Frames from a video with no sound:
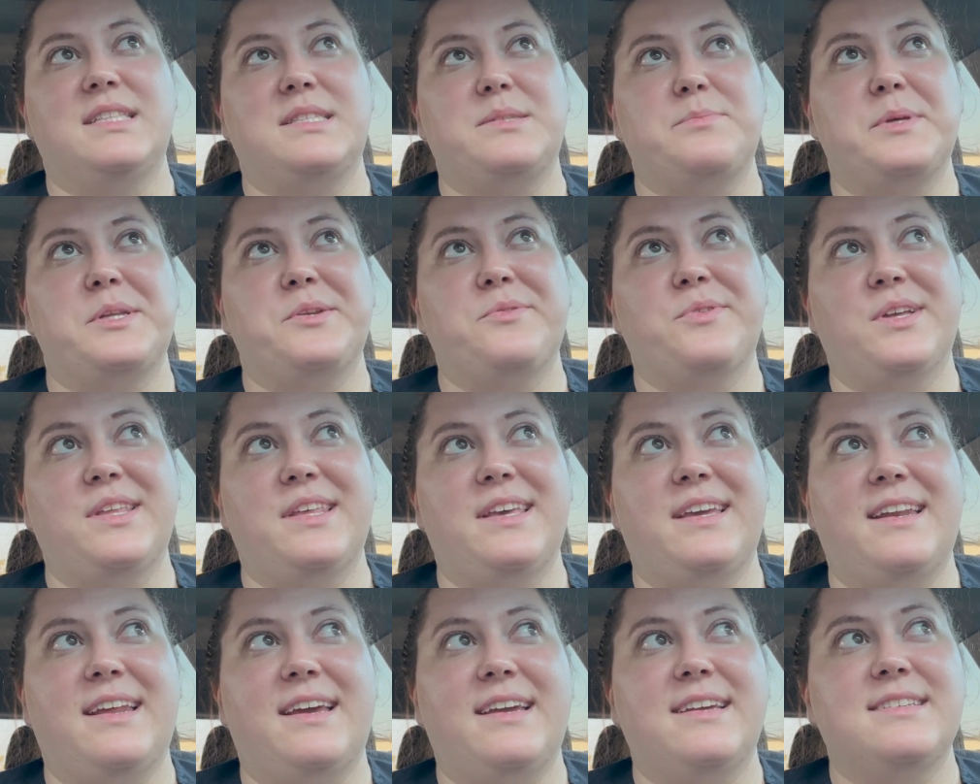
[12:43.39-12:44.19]
It's been
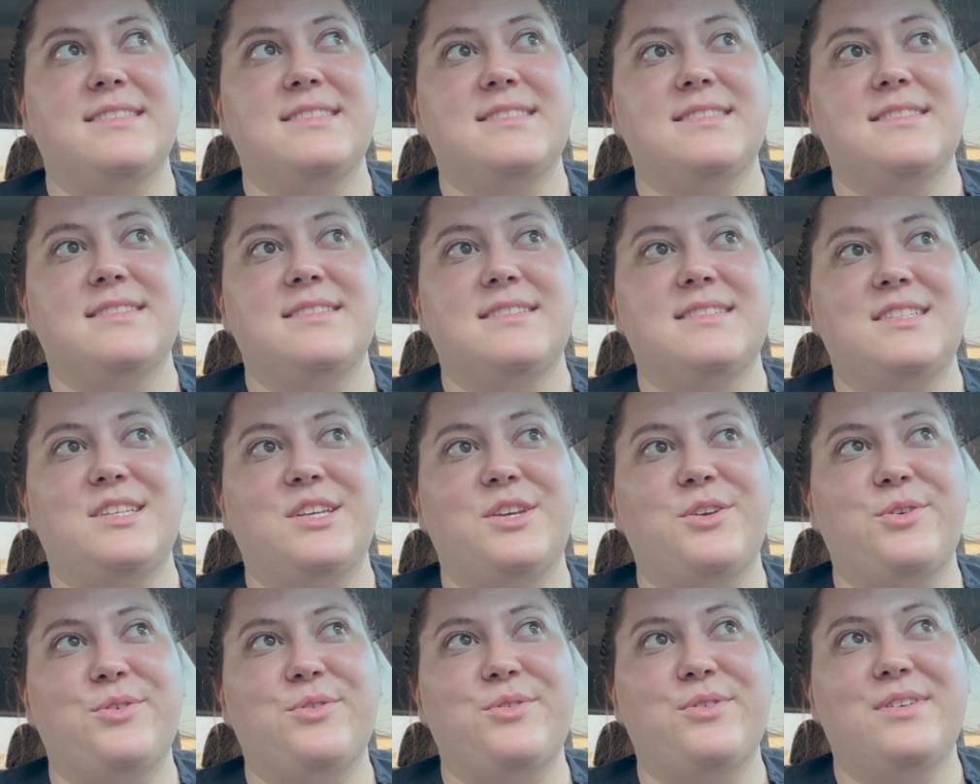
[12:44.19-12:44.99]
really nice
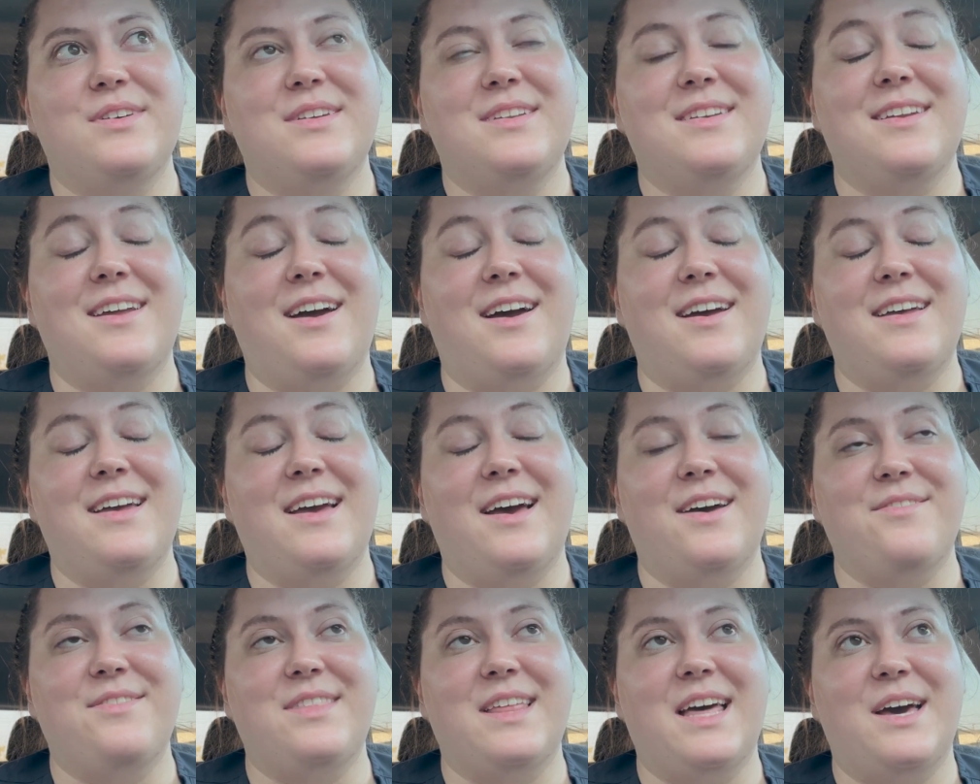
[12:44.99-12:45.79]
to not
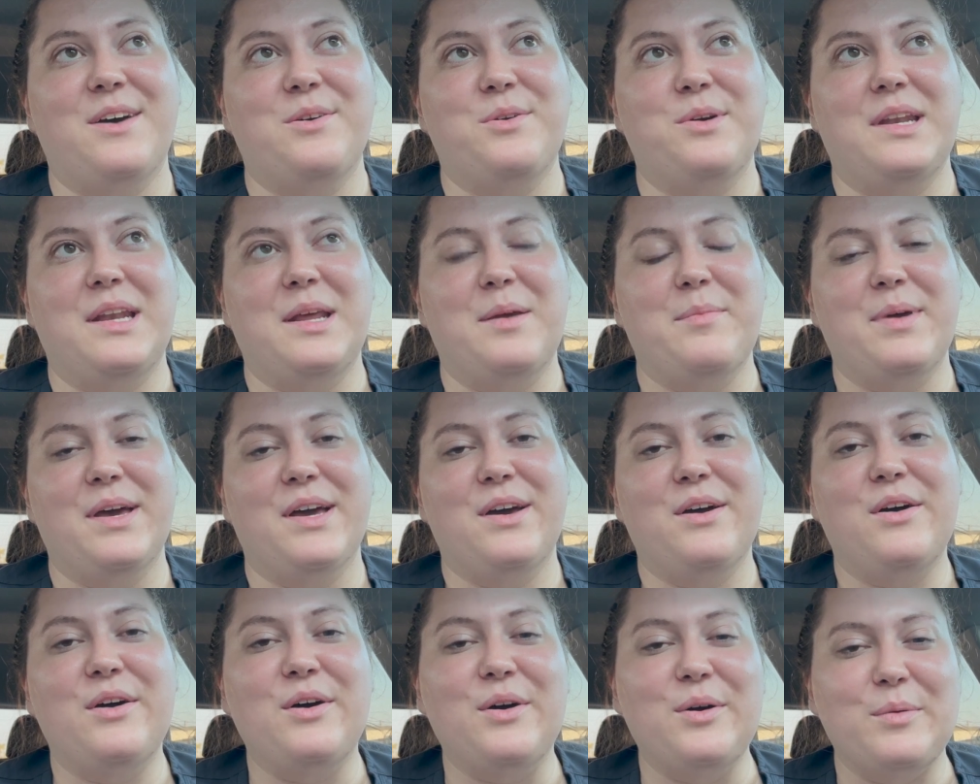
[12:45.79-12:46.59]
have that when I'm
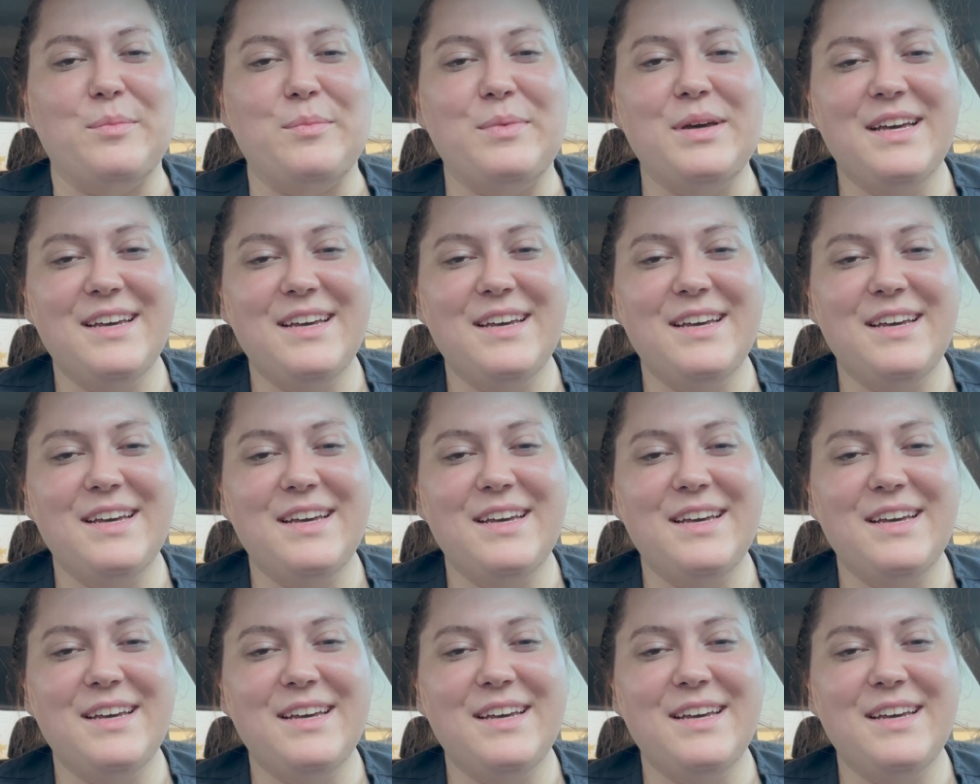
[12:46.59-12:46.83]
at home.